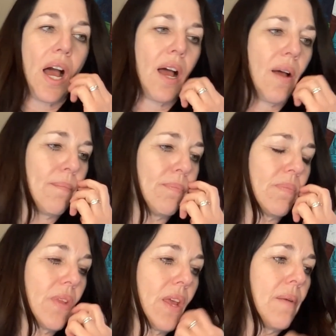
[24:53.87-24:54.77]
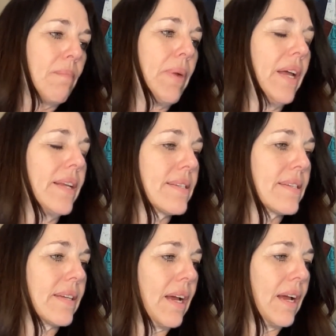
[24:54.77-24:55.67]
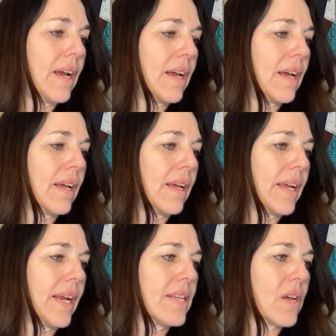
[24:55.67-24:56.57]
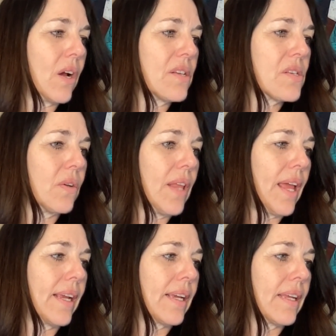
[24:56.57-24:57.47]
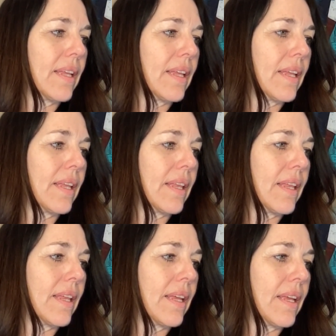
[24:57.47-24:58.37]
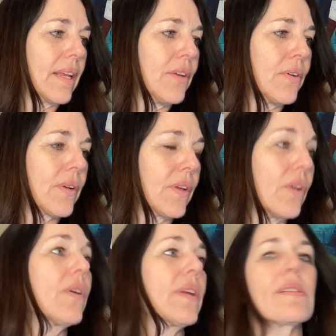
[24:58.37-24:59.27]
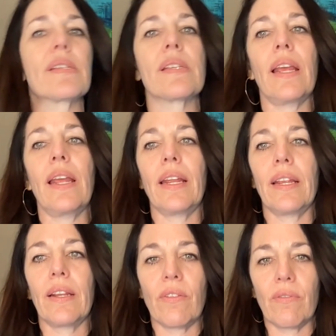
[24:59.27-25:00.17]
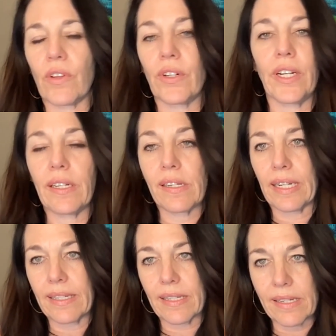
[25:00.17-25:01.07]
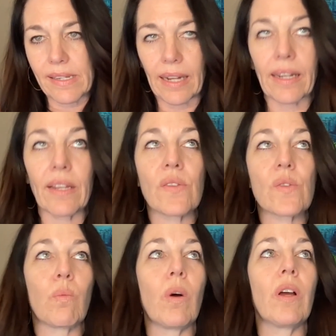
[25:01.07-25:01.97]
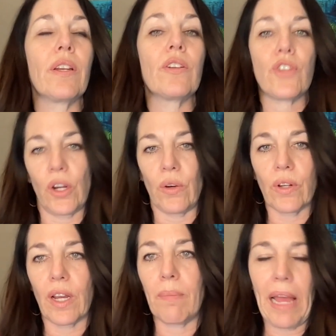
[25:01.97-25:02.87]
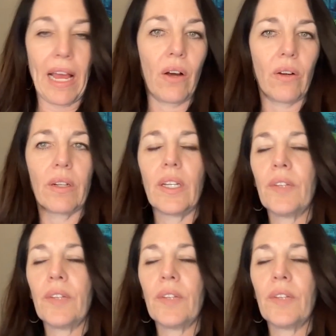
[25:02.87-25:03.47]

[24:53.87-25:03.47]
Um, but it's also like you can say in 30 to 60 seconds one joke about